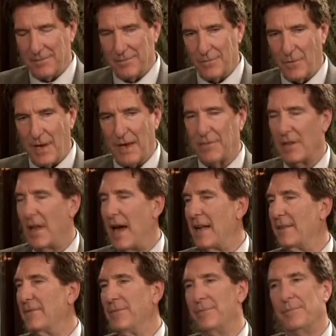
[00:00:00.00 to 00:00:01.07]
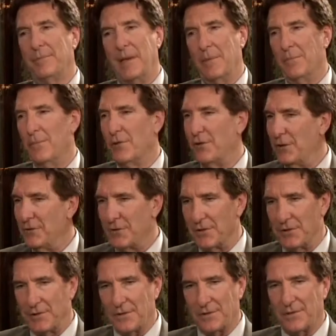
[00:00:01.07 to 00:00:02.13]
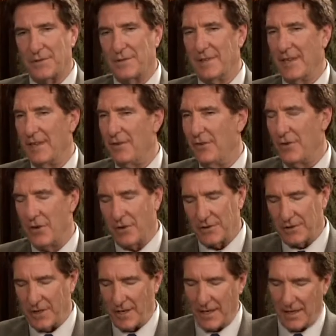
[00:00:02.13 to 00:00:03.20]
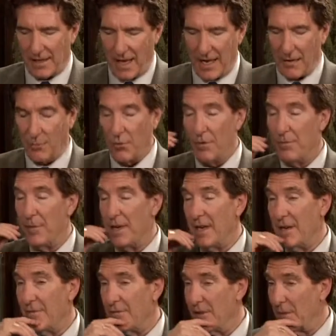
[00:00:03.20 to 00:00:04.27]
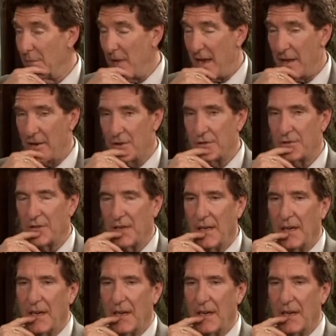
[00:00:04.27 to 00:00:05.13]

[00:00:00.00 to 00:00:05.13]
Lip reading: We have a lot of producers in New York City, a lot of would-be filmmakers.